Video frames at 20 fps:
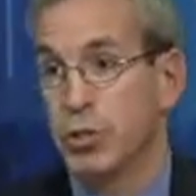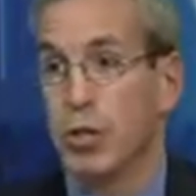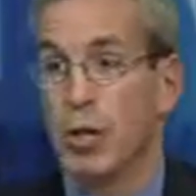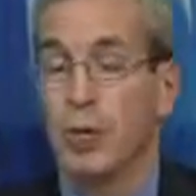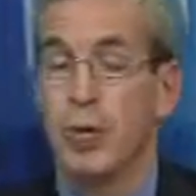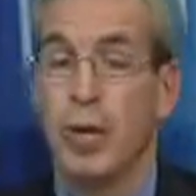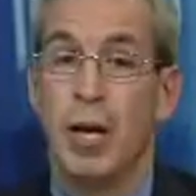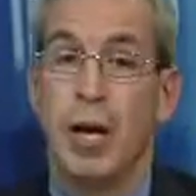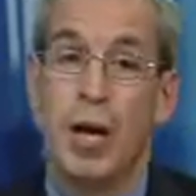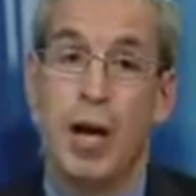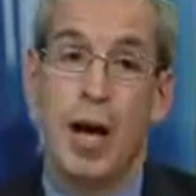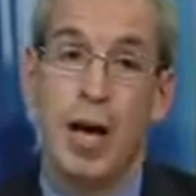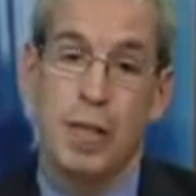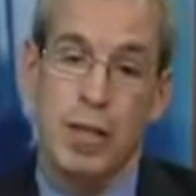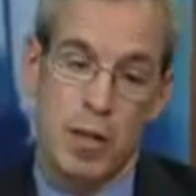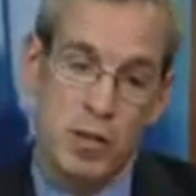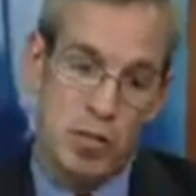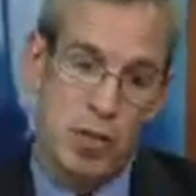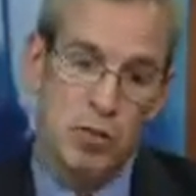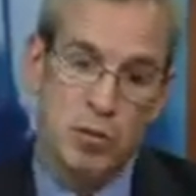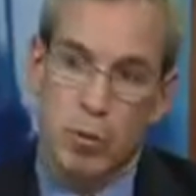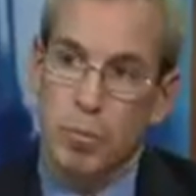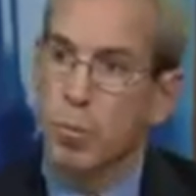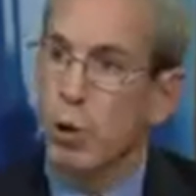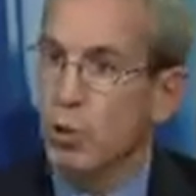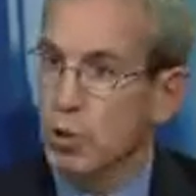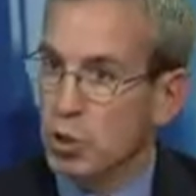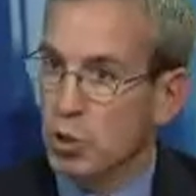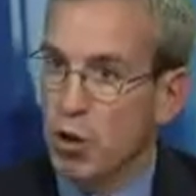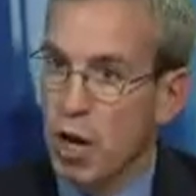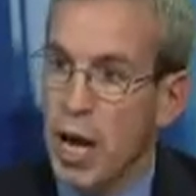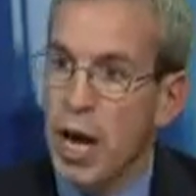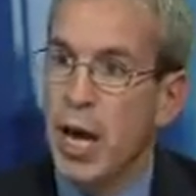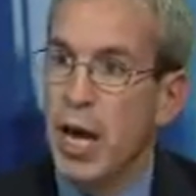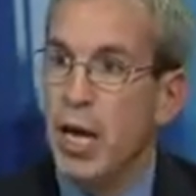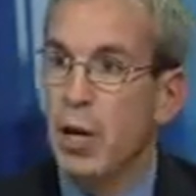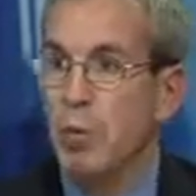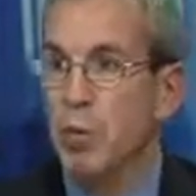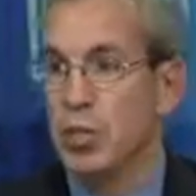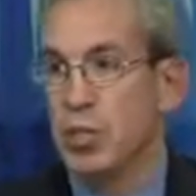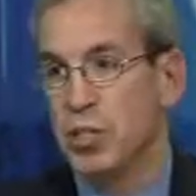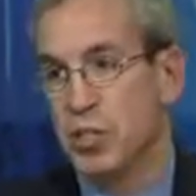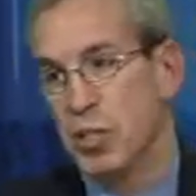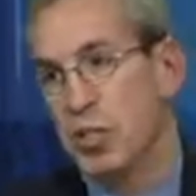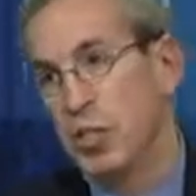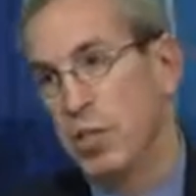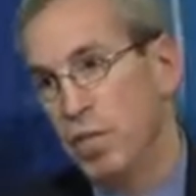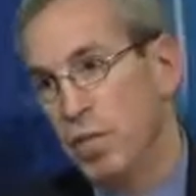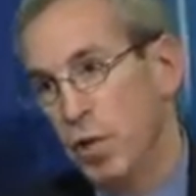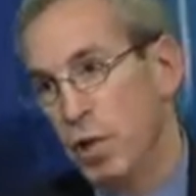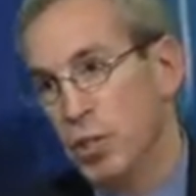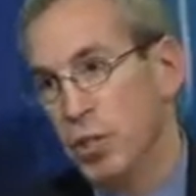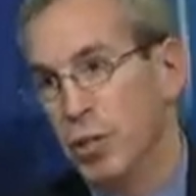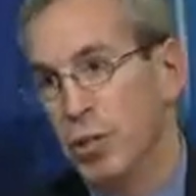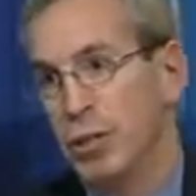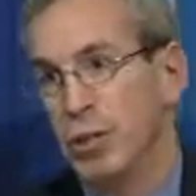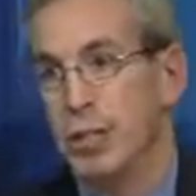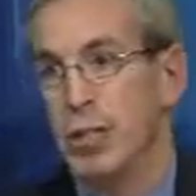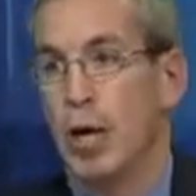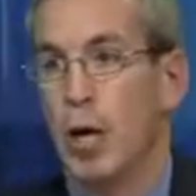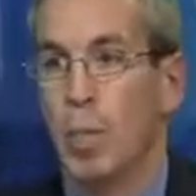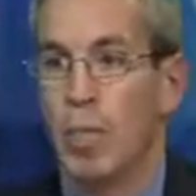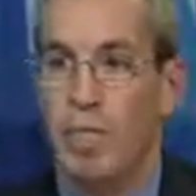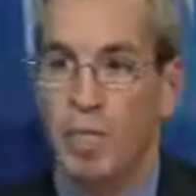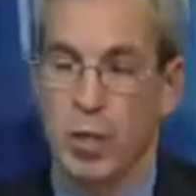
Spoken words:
So, and then there's also merger aid, which is insufficient to help